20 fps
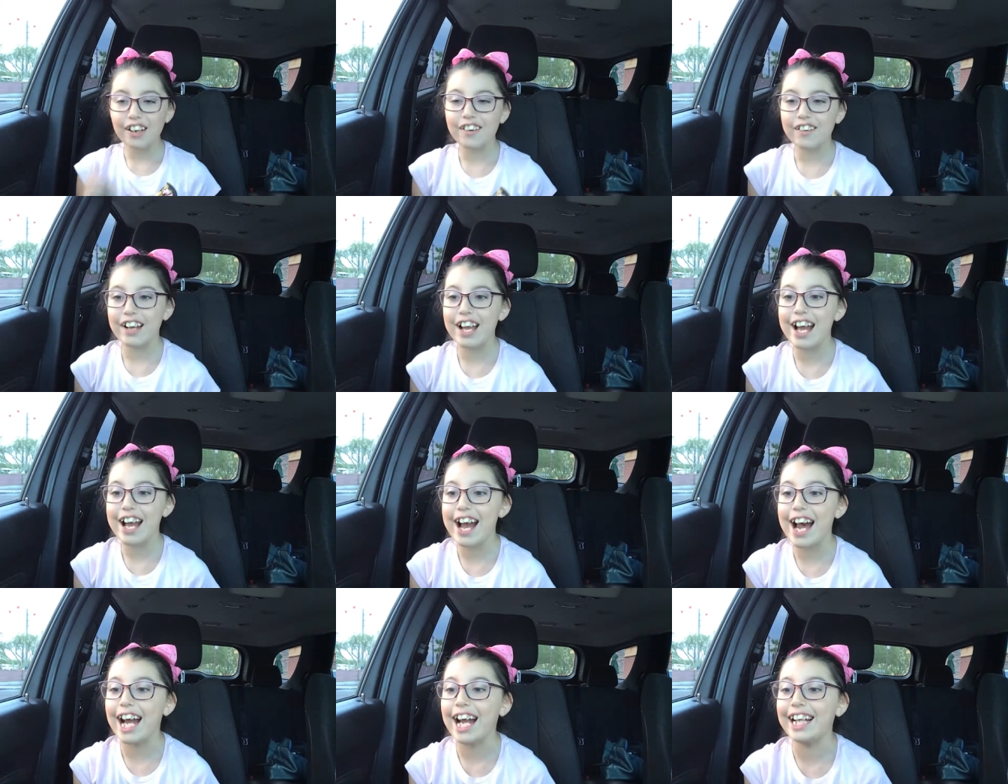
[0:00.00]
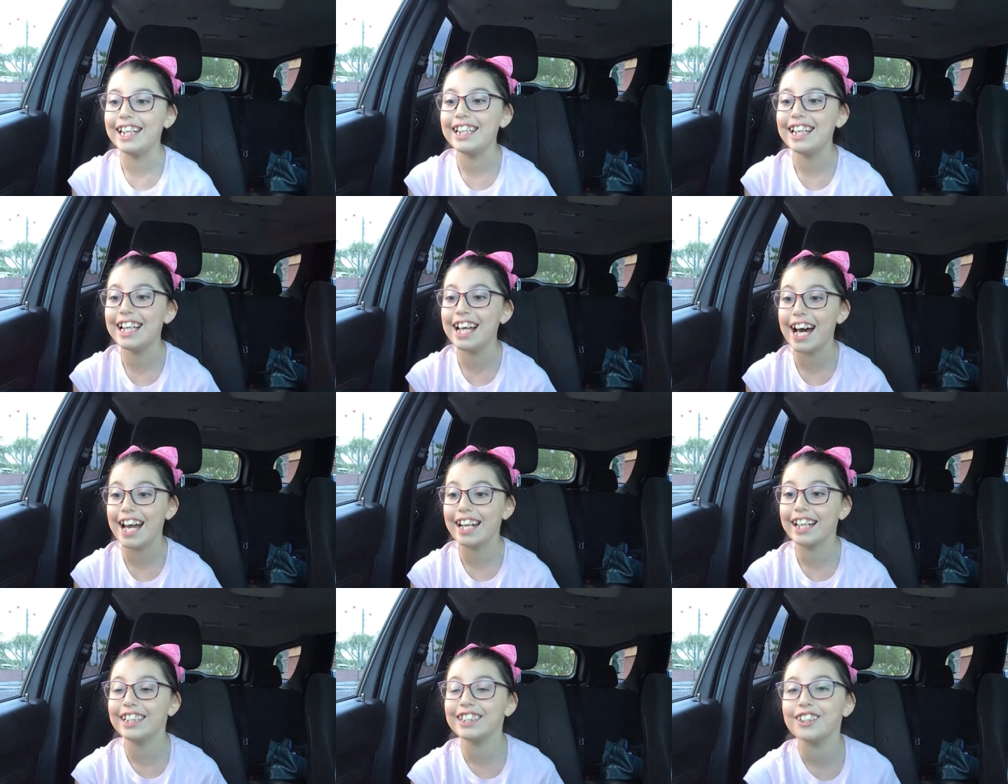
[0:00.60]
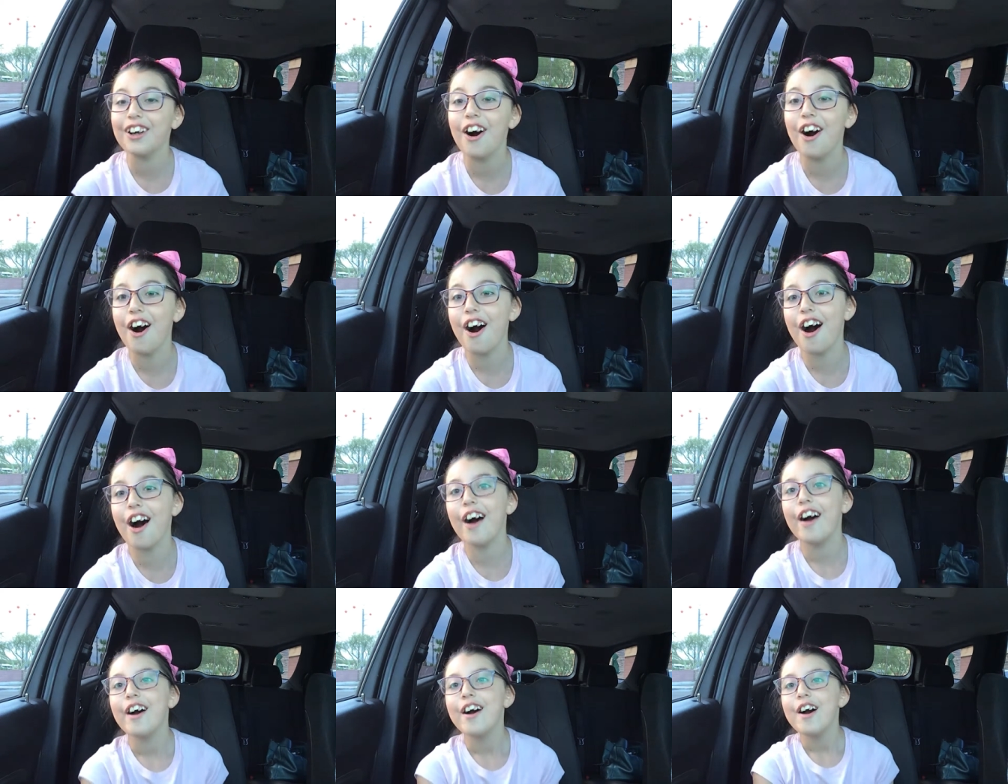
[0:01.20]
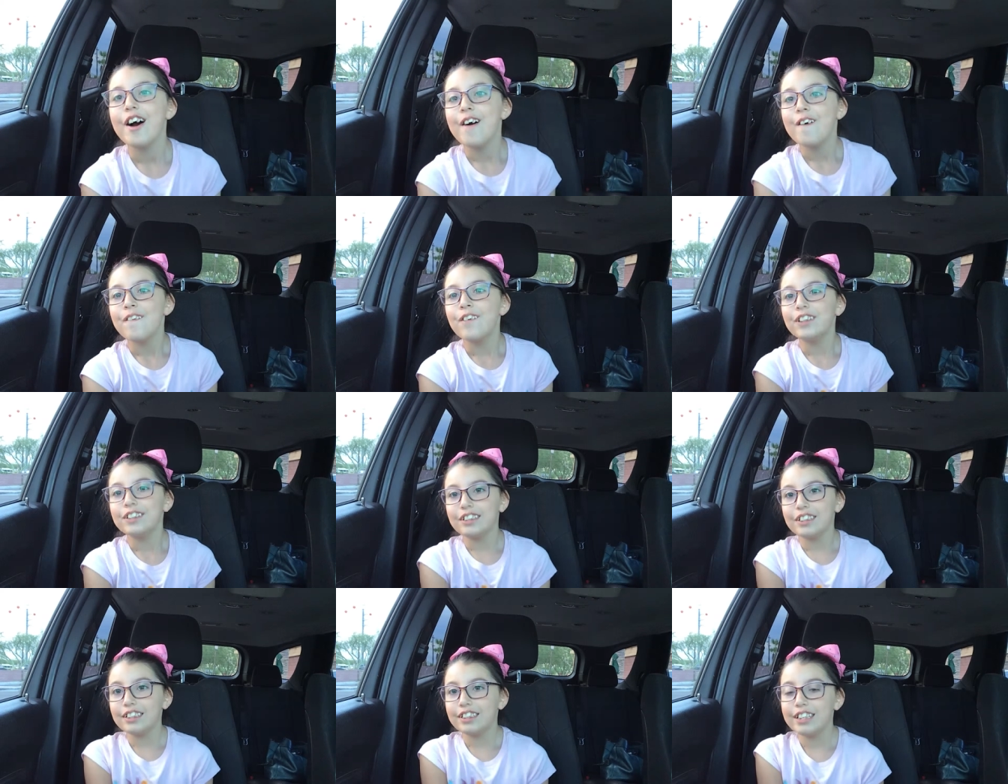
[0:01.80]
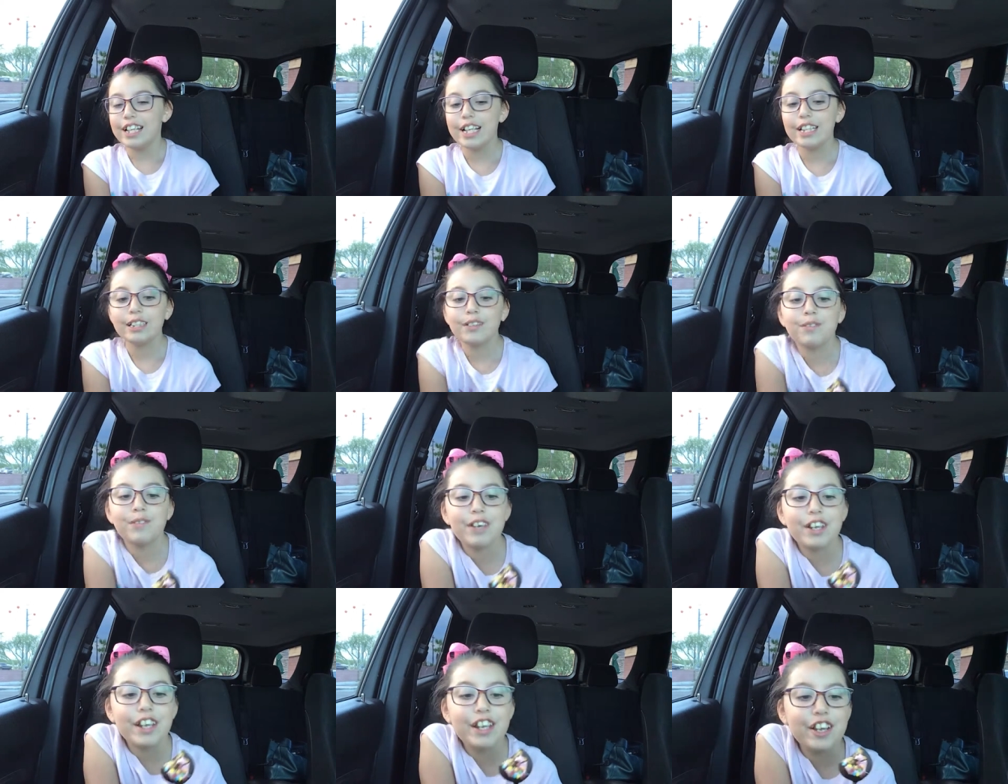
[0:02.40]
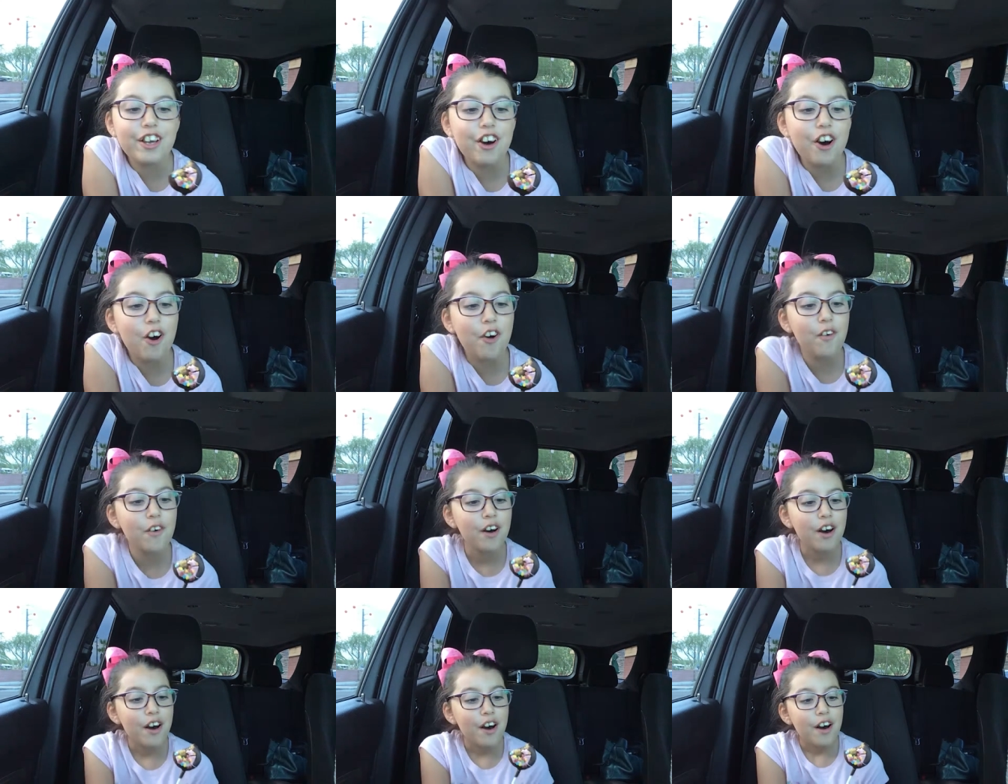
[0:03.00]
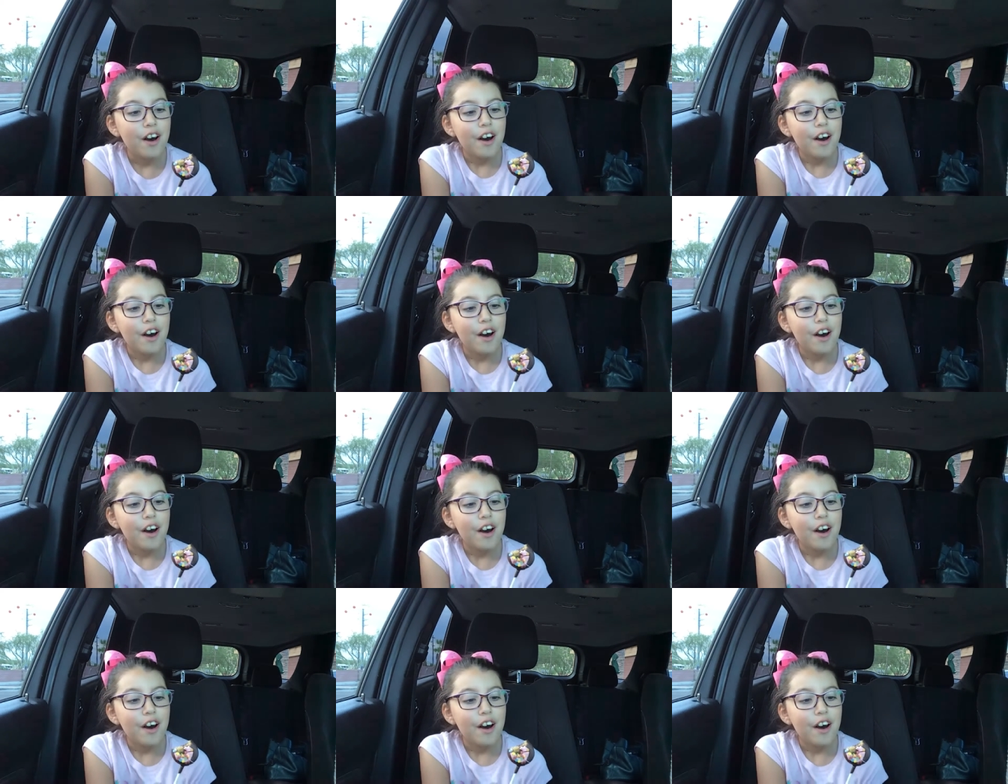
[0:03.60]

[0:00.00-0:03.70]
Okay guys, that is all for today's video.